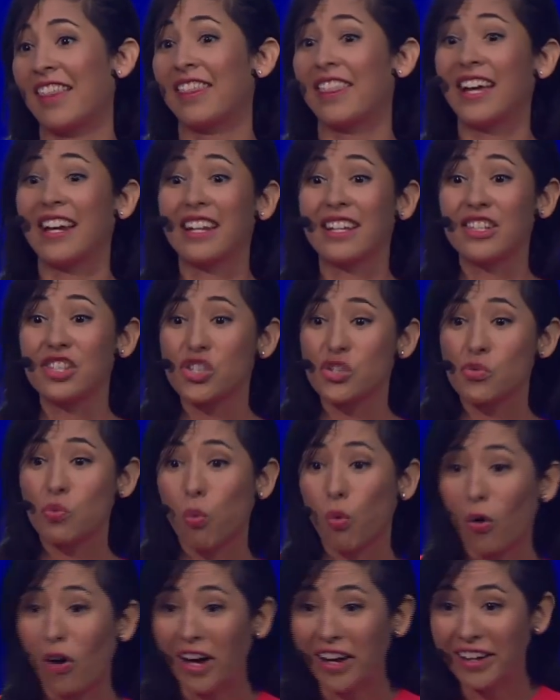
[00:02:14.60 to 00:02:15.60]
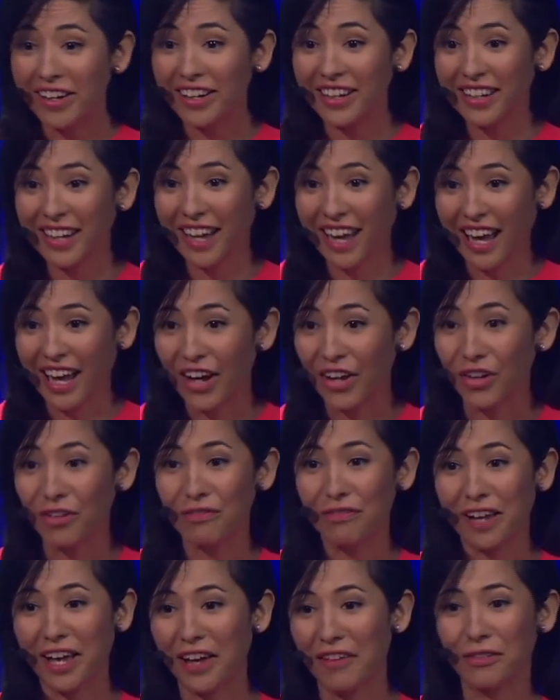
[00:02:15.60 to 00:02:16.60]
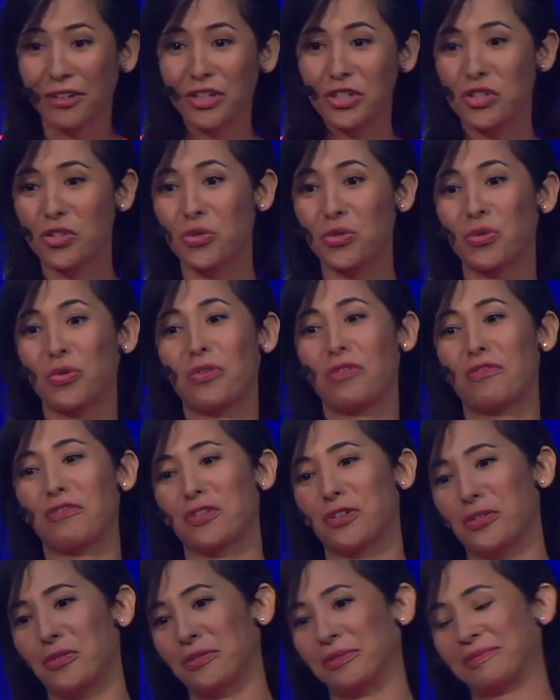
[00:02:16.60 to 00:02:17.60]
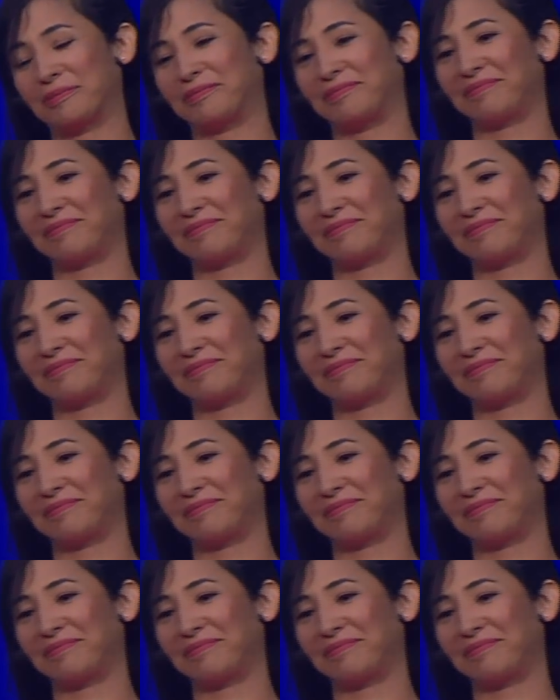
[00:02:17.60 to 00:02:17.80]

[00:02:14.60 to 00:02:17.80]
That it's 1 out of every 2 of you.